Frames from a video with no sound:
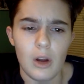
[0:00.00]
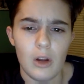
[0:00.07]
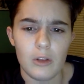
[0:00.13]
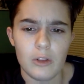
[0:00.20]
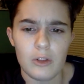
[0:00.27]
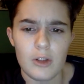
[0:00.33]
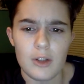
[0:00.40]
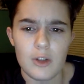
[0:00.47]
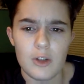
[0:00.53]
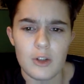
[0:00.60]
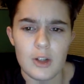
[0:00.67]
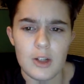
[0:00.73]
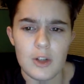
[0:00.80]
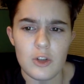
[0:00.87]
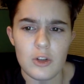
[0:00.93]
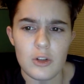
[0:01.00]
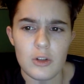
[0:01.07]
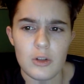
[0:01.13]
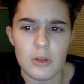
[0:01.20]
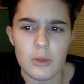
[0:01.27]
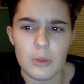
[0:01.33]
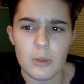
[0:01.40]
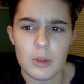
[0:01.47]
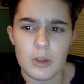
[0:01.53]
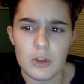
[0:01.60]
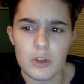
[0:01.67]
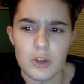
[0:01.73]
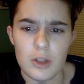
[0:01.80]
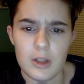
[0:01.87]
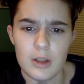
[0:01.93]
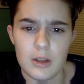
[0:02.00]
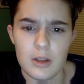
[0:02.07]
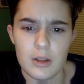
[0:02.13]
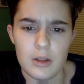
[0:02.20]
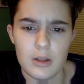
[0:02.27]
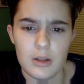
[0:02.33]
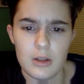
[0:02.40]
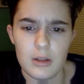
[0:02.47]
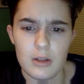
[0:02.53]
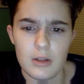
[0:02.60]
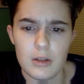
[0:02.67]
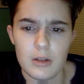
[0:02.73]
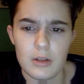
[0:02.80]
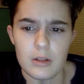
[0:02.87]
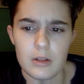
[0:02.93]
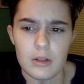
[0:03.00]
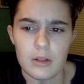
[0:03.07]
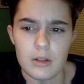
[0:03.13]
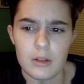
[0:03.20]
Alternation Nation, which is...